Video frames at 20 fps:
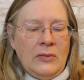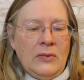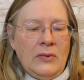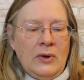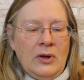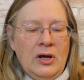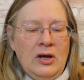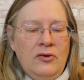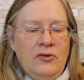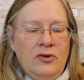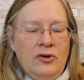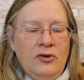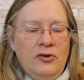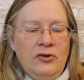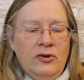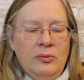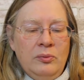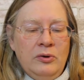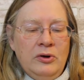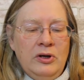It's
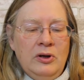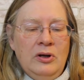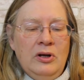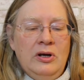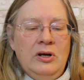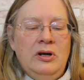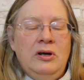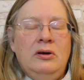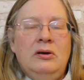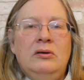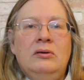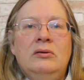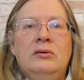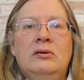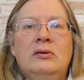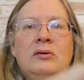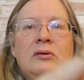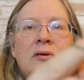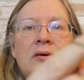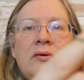also pretty light
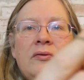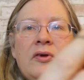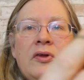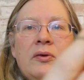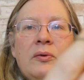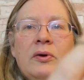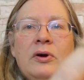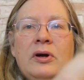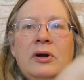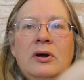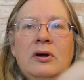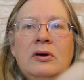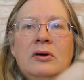of a 3.